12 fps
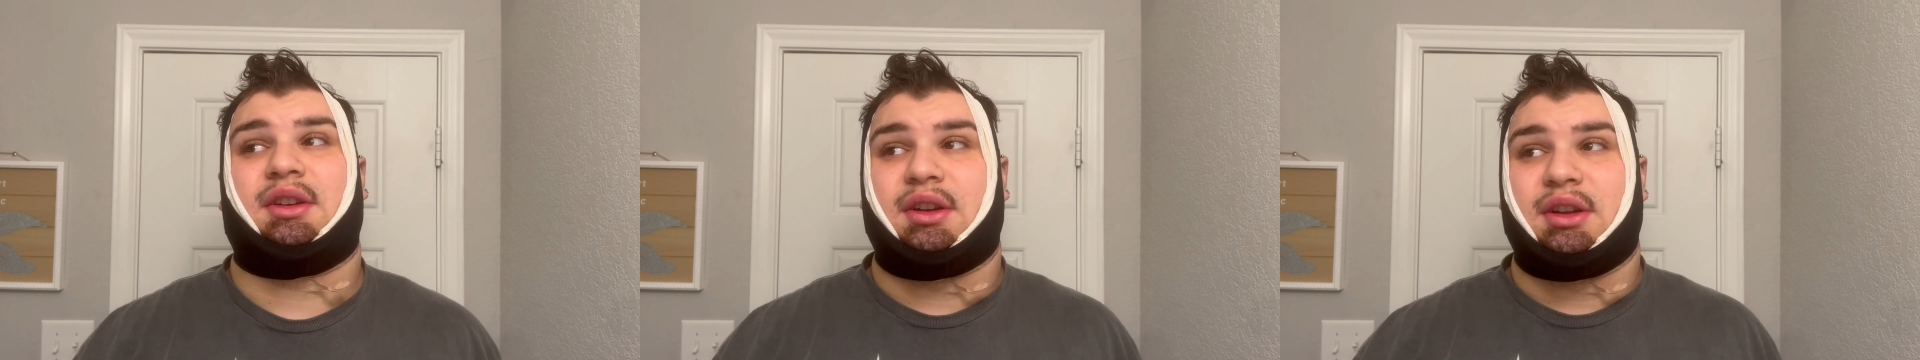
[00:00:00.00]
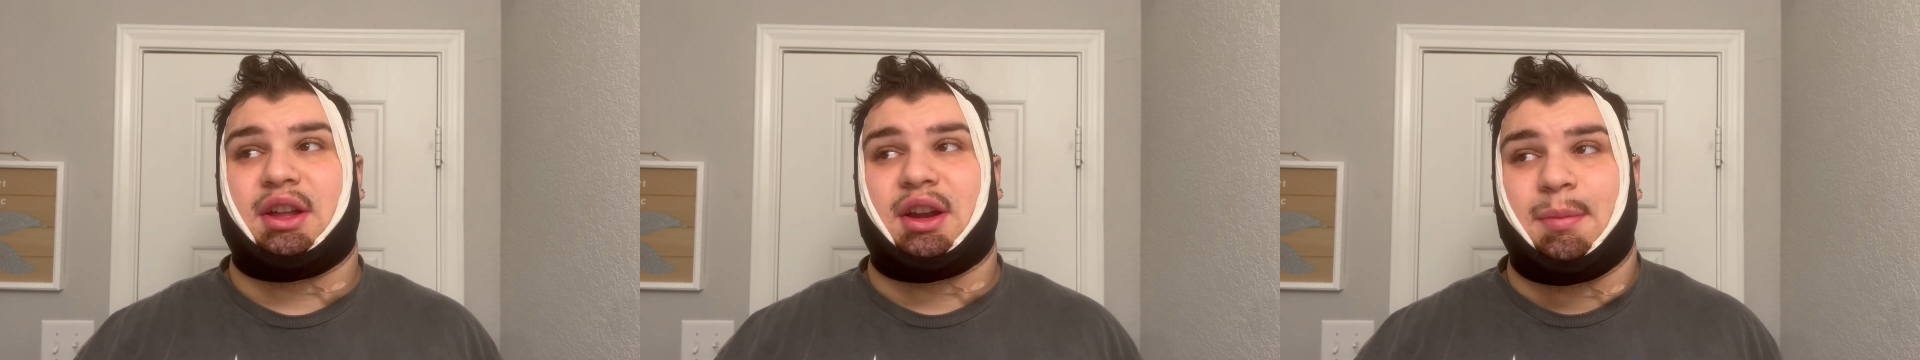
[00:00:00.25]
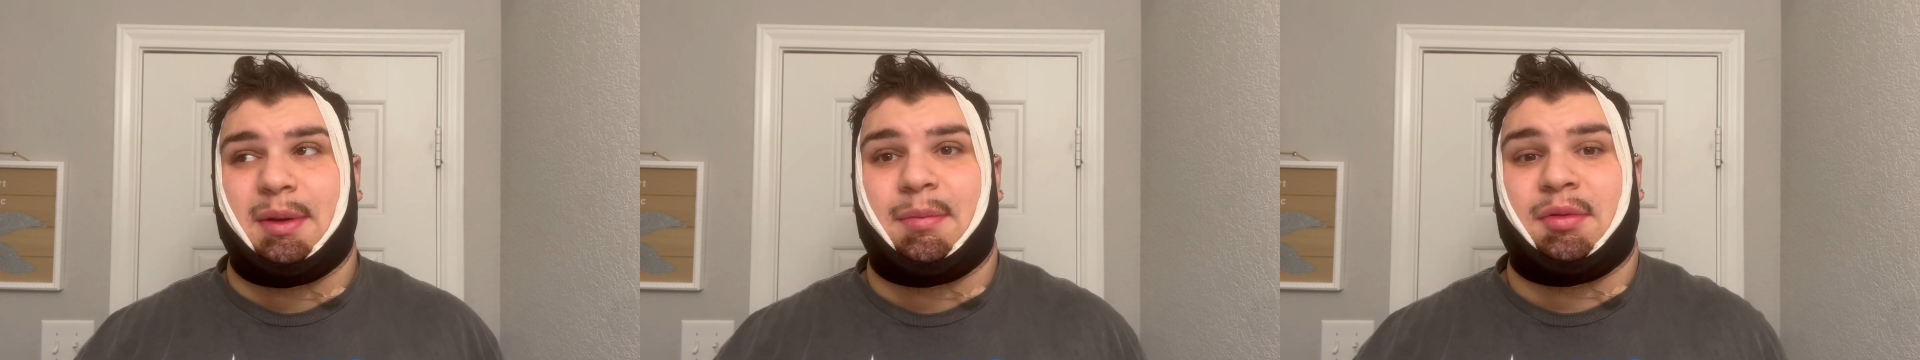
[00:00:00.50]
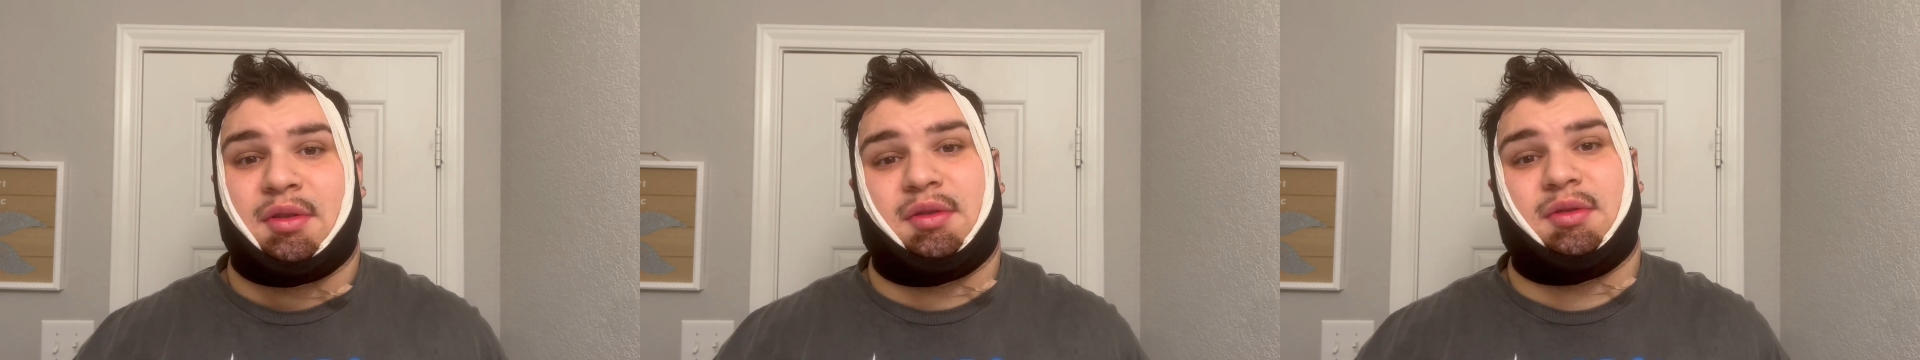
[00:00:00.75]
a lot of
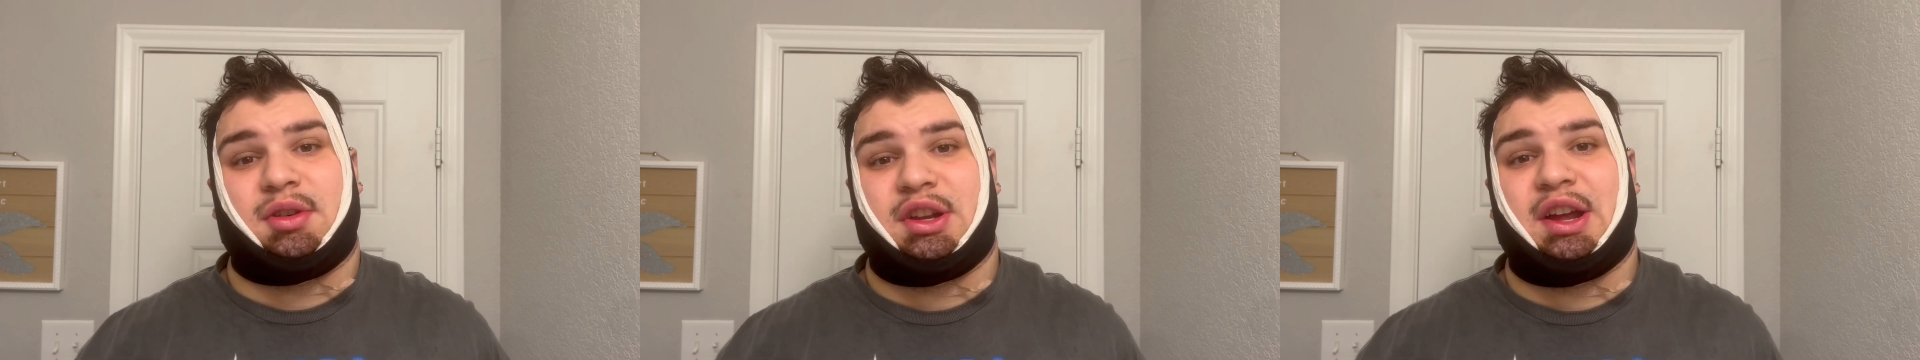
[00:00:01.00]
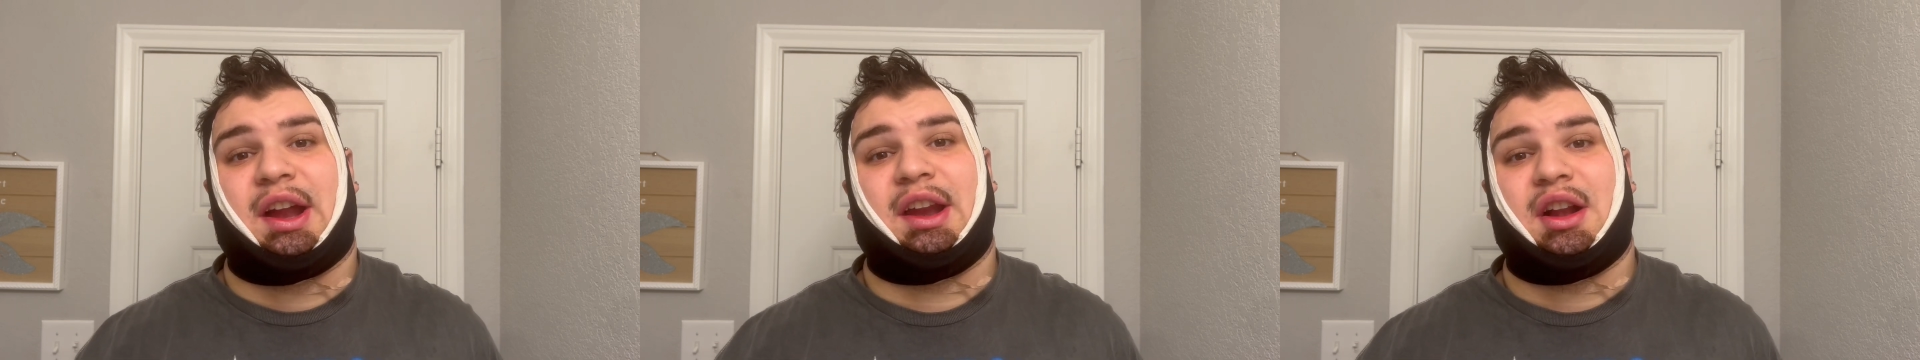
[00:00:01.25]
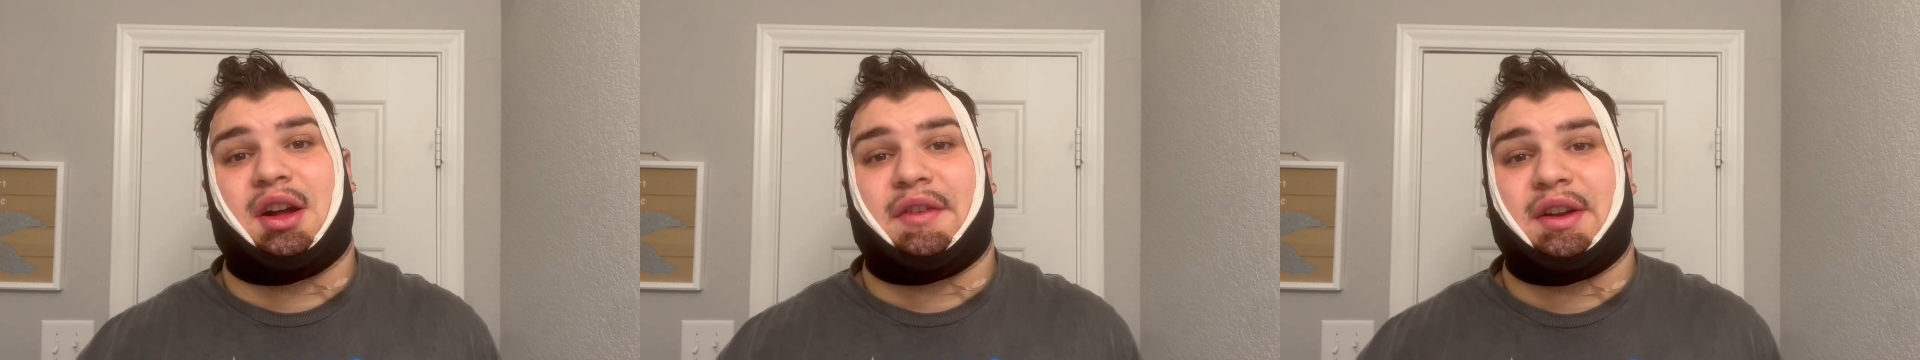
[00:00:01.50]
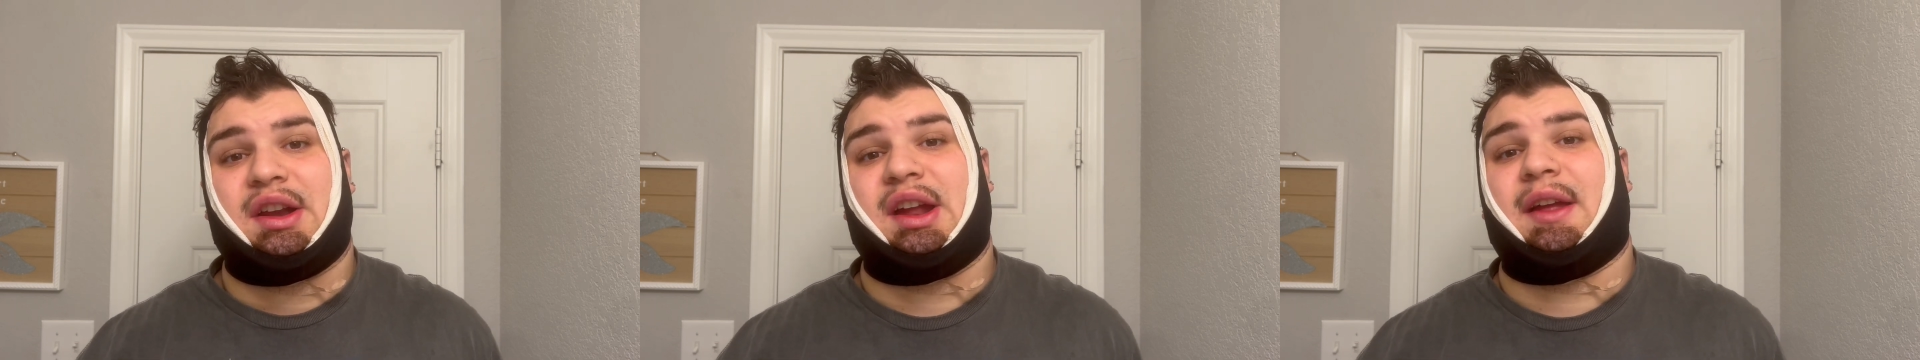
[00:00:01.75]
people were taking it off
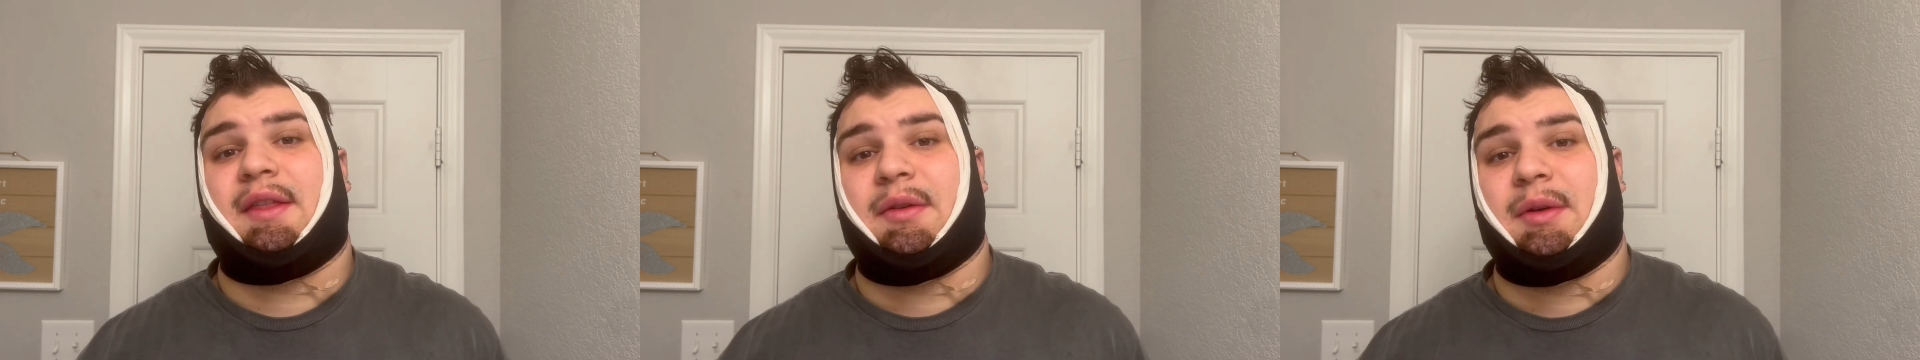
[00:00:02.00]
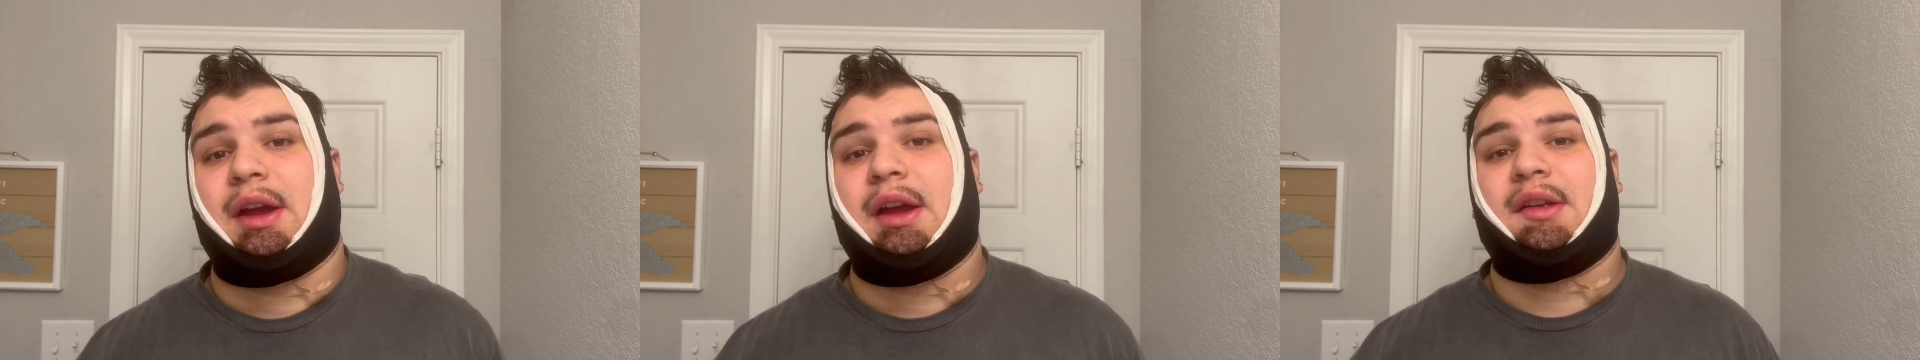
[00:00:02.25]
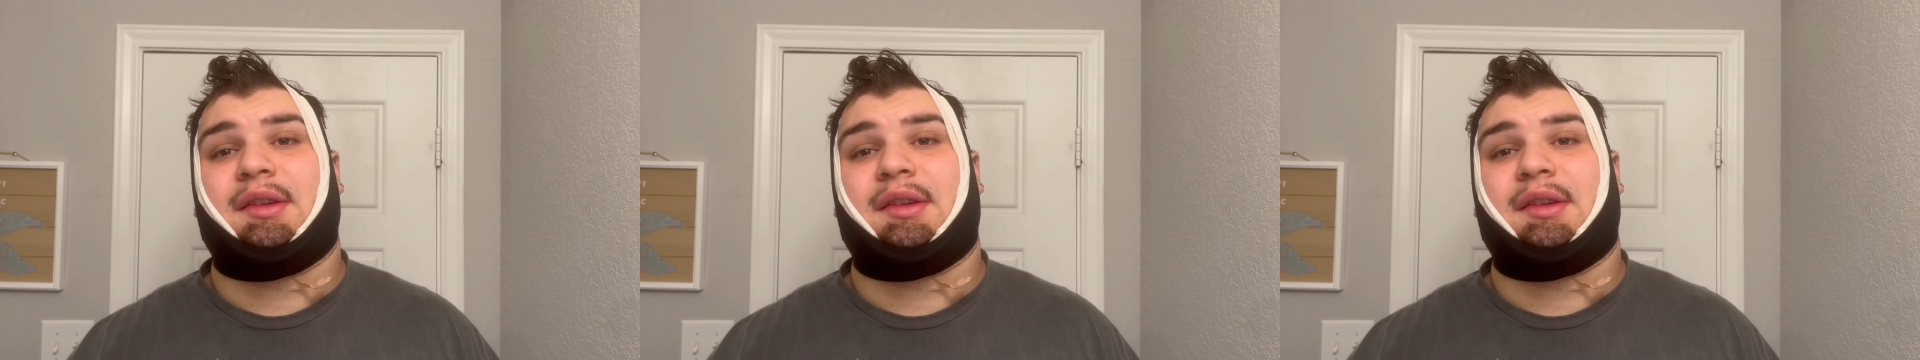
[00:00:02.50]
on day 3.